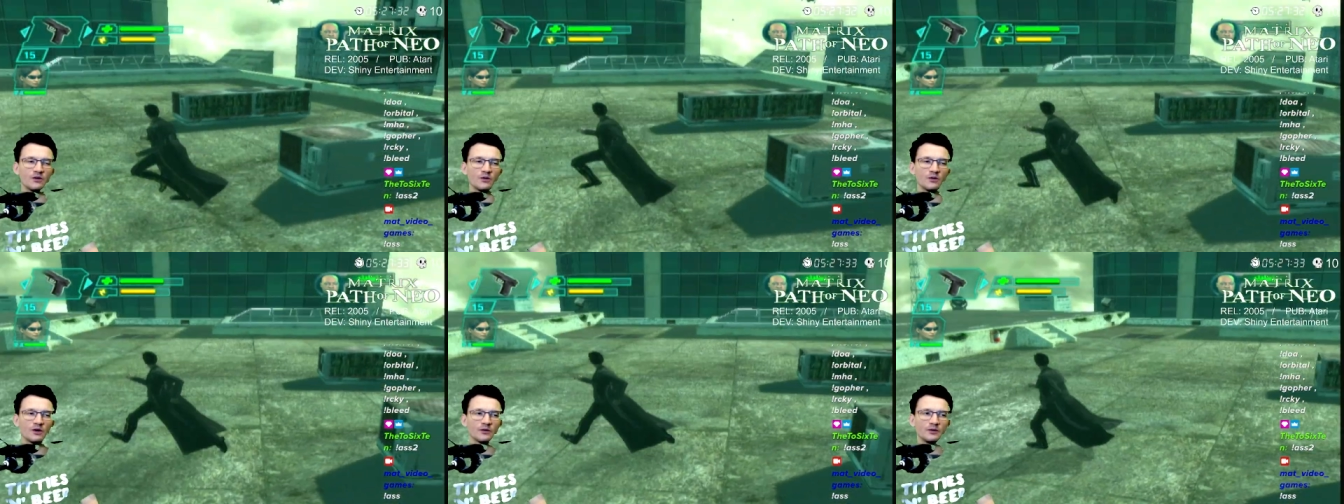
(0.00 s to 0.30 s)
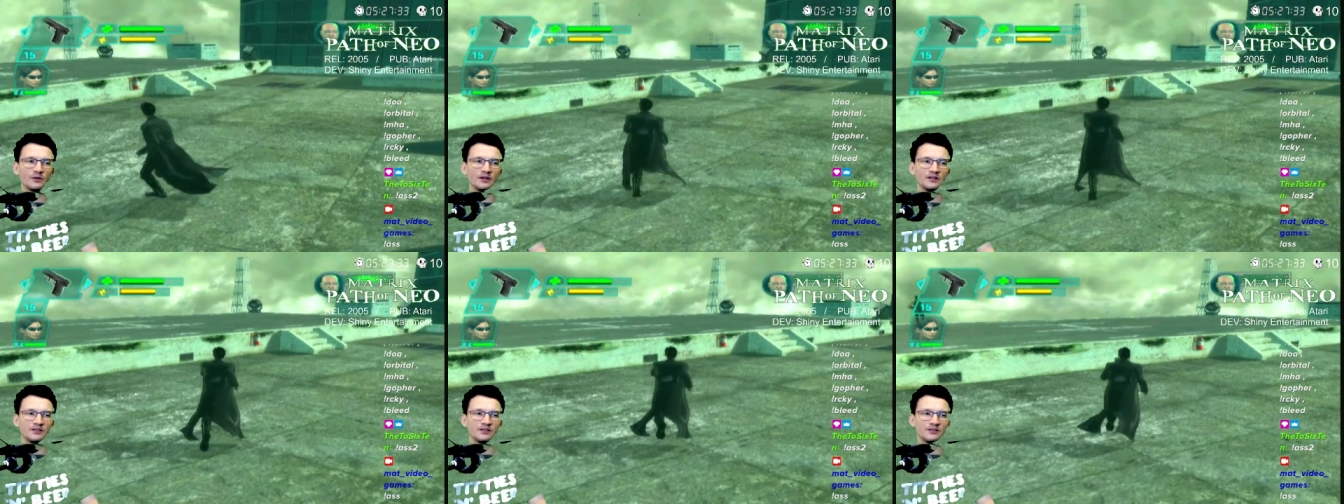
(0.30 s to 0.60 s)
What do
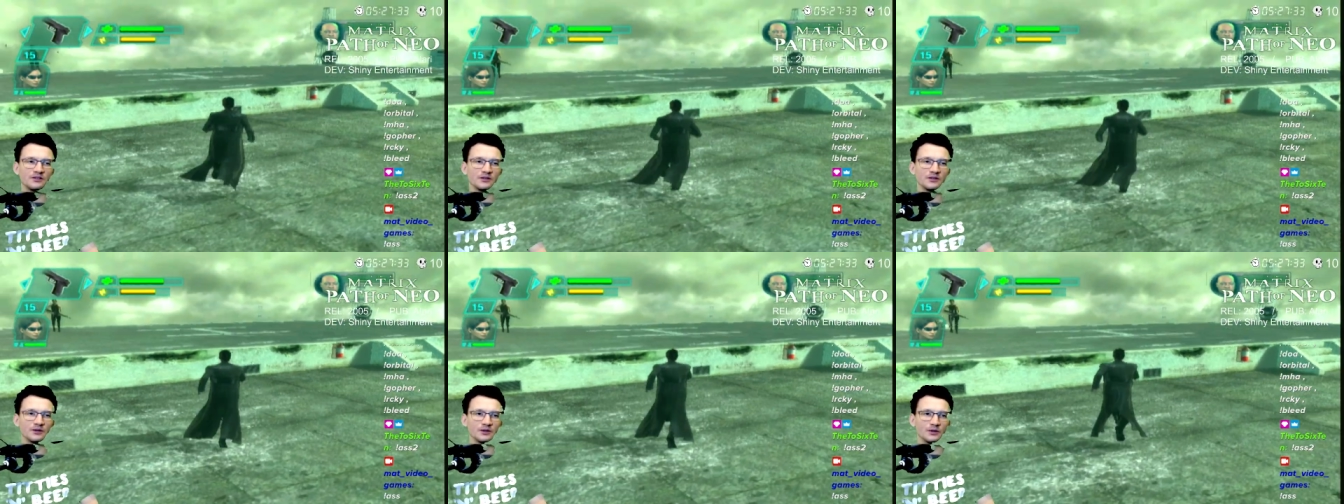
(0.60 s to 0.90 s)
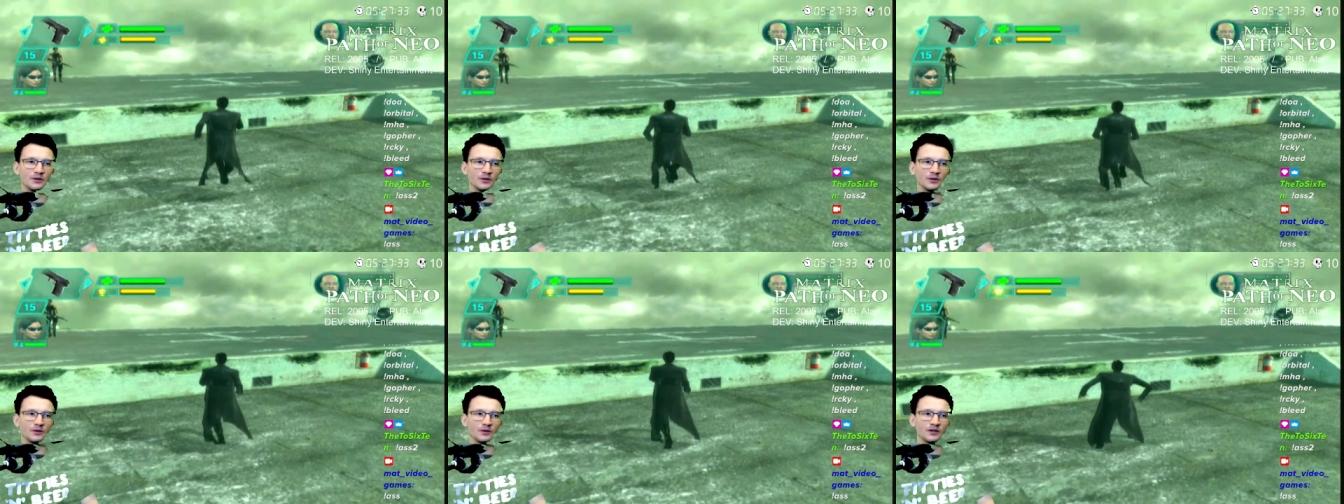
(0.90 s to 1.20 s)
we
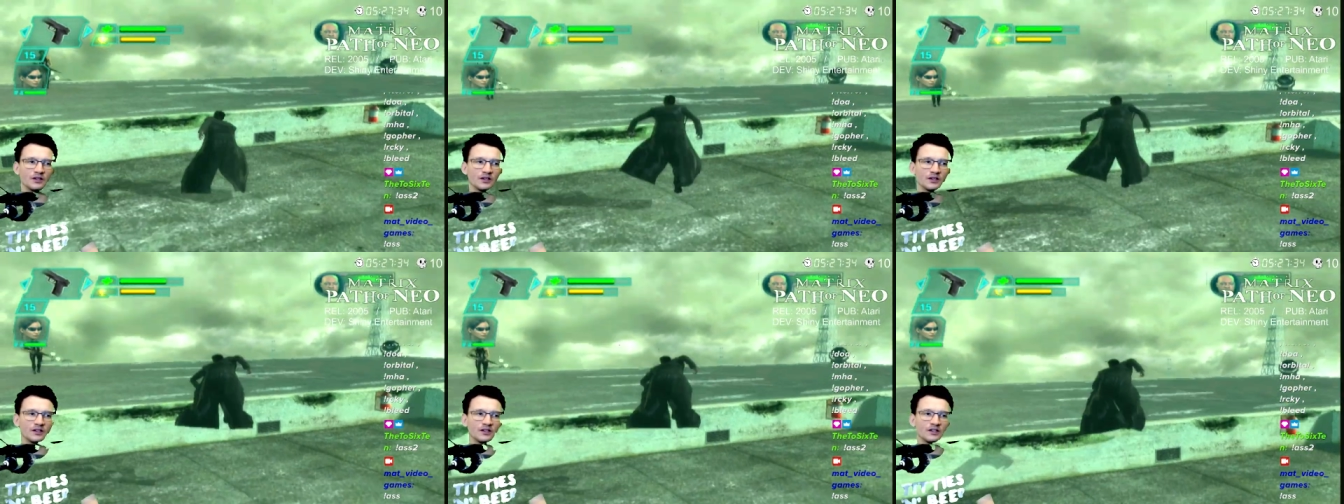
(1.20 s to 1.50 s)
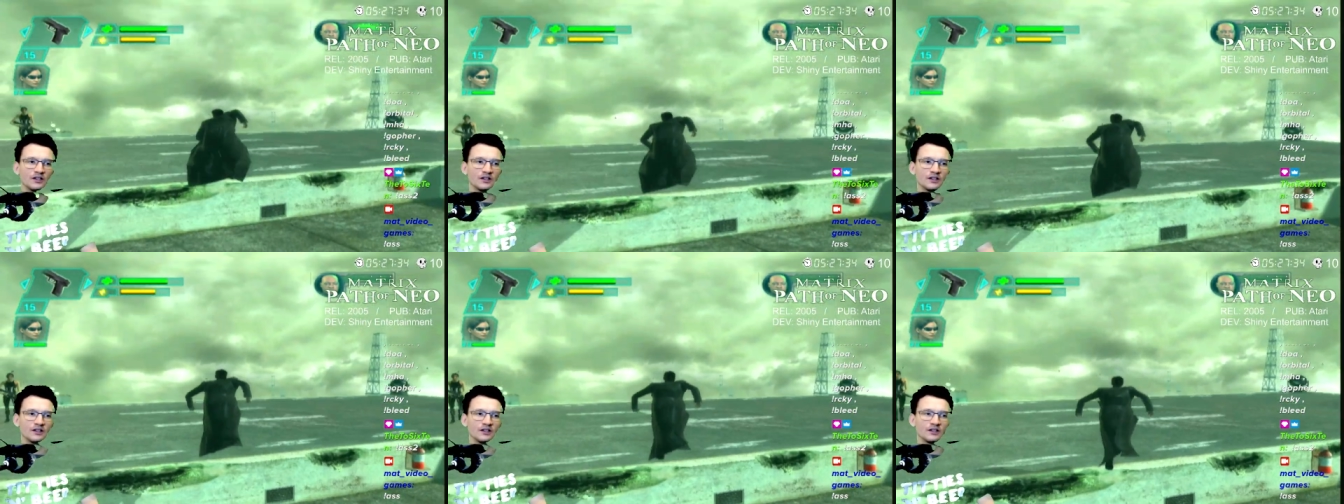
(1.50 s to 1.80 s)
do?
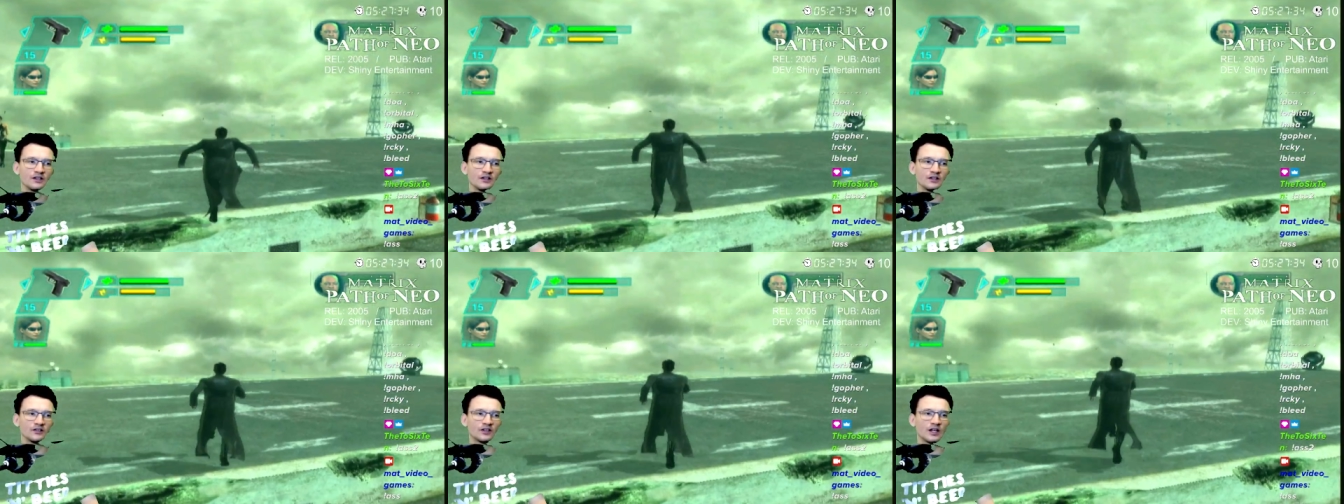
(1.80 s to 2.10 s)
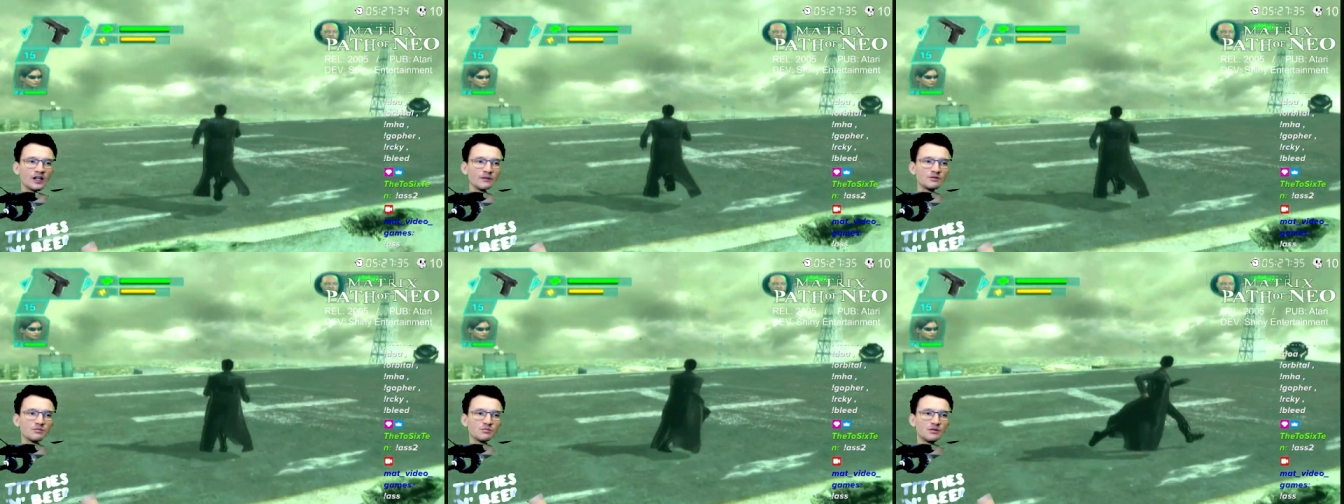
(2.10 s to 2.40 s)
This
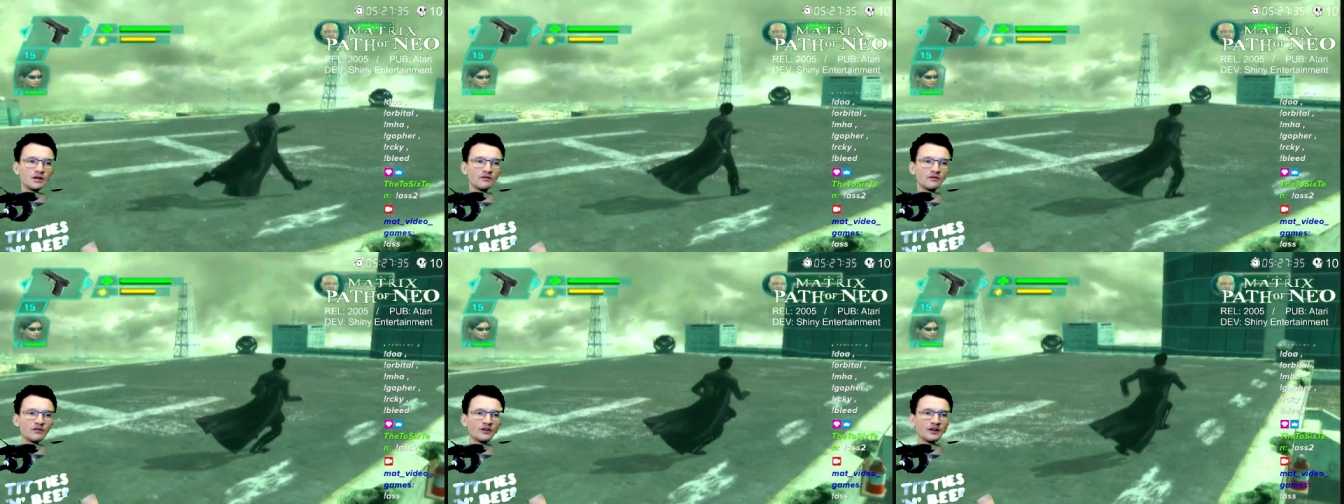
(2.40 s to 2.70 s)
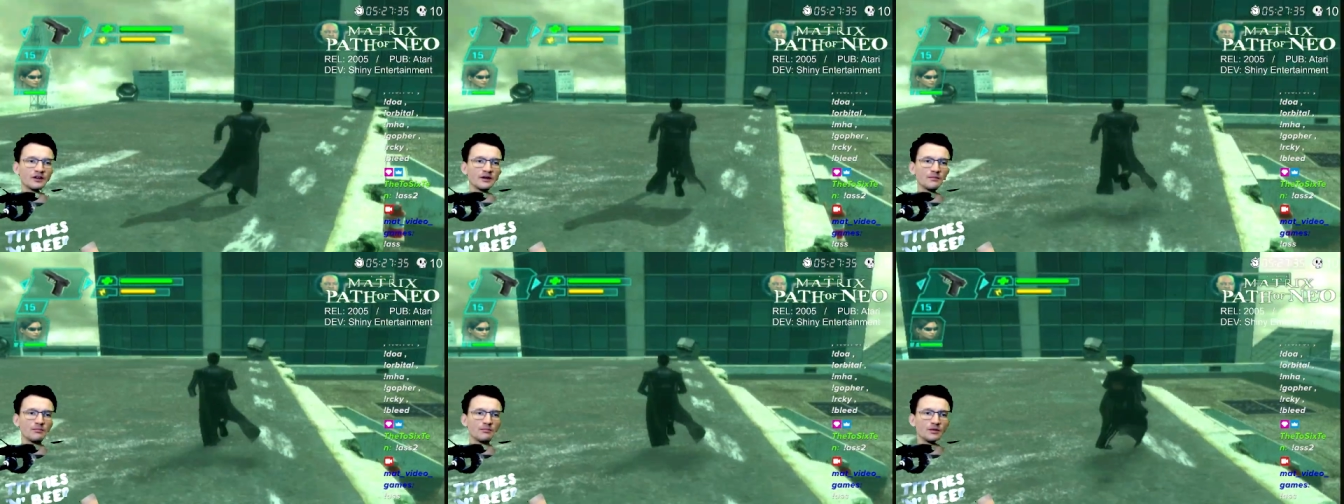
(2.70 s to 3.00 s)
game's being
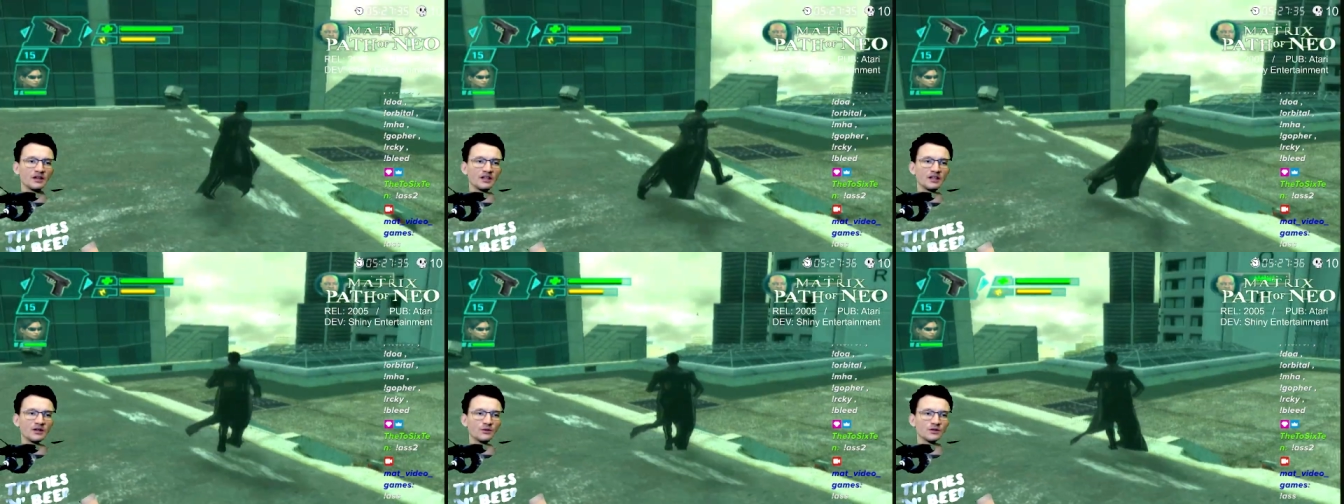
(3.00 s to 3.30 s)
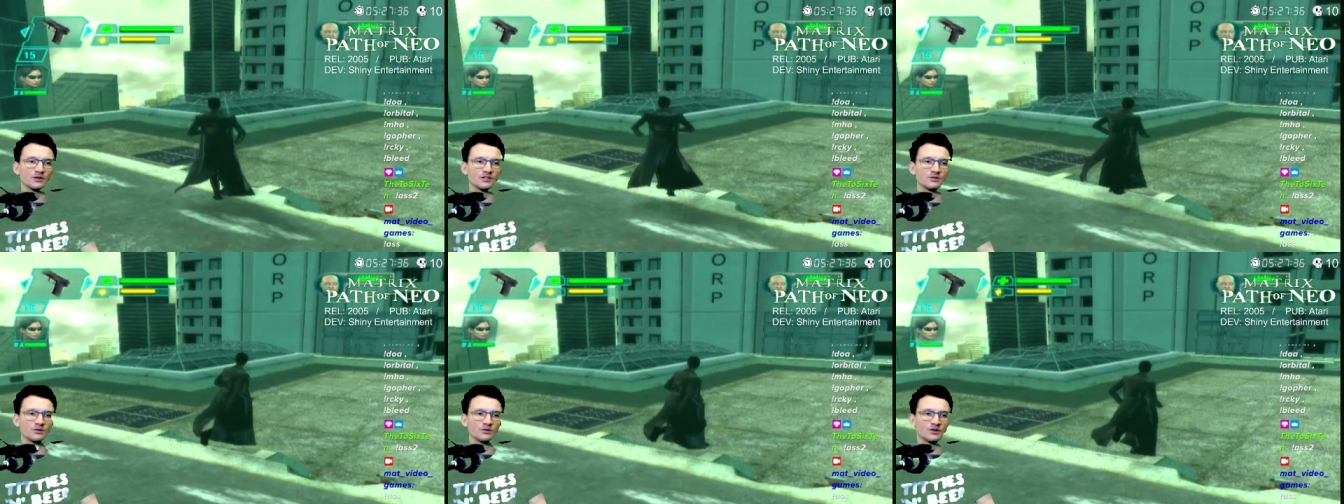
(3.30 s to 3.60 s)
very
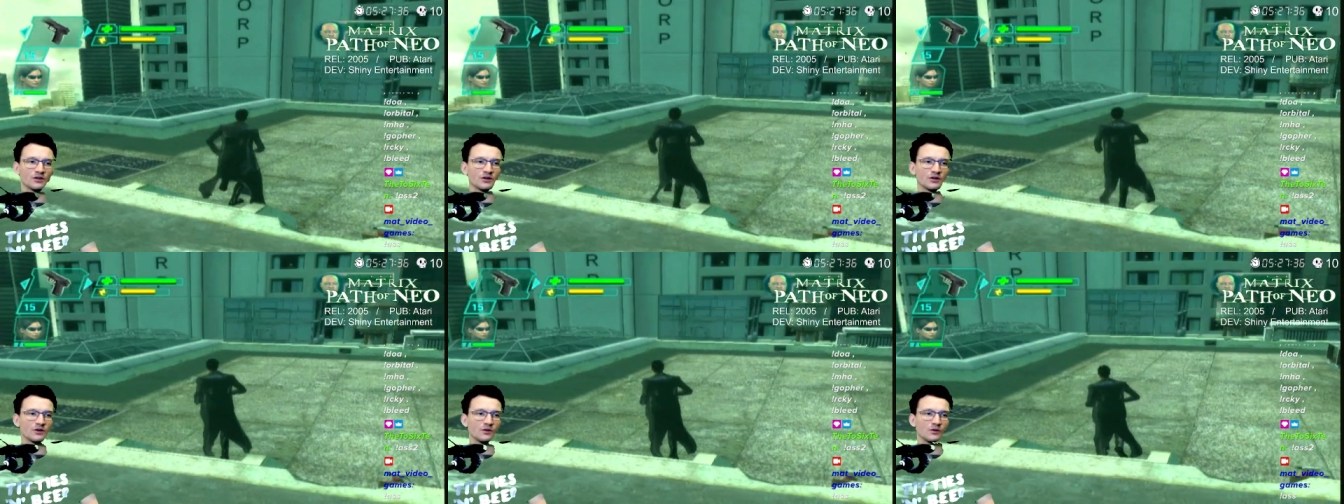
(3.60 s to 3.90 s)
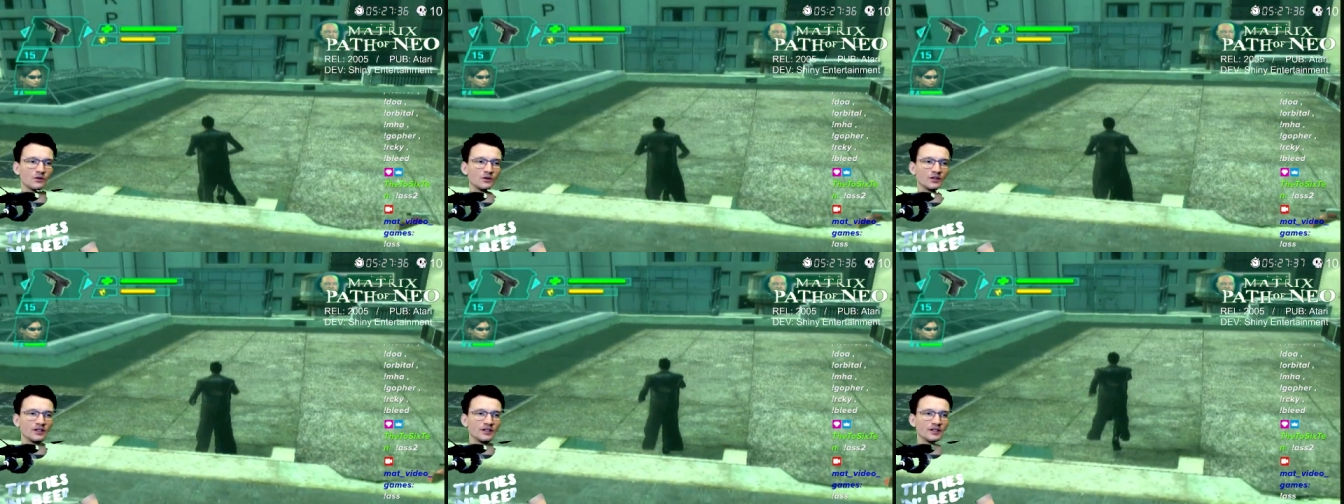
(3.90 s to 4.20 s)
ambiguous with the
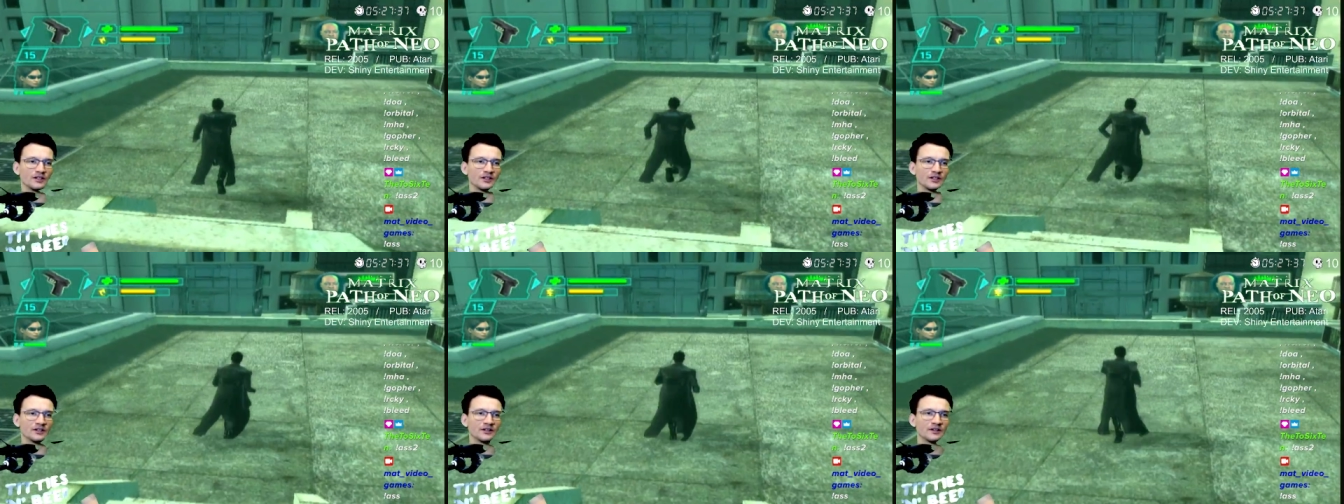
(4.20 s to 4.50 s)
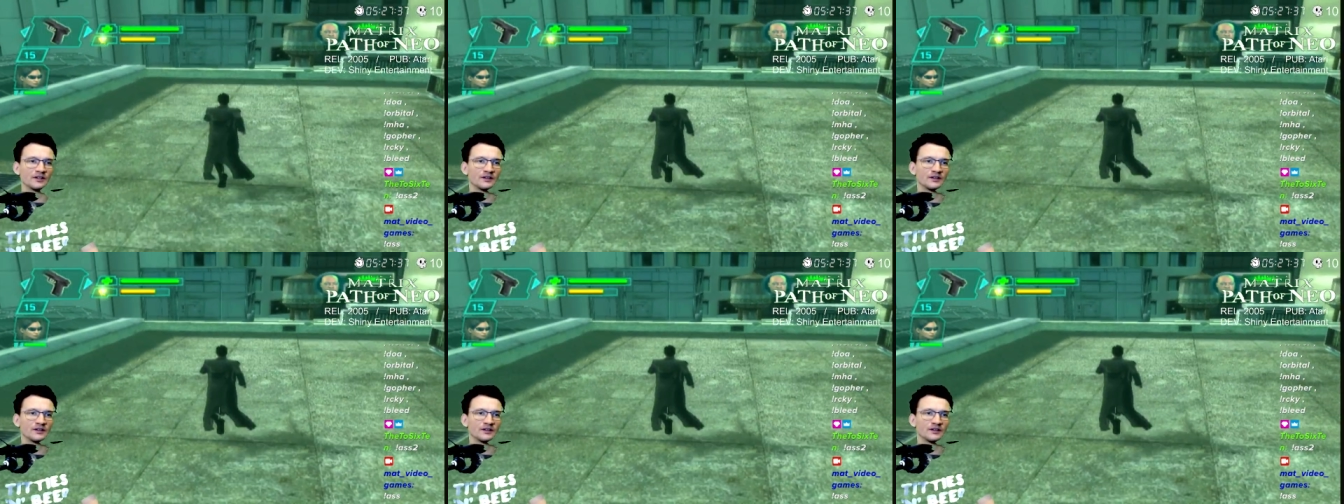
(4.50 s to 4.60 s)
goal here.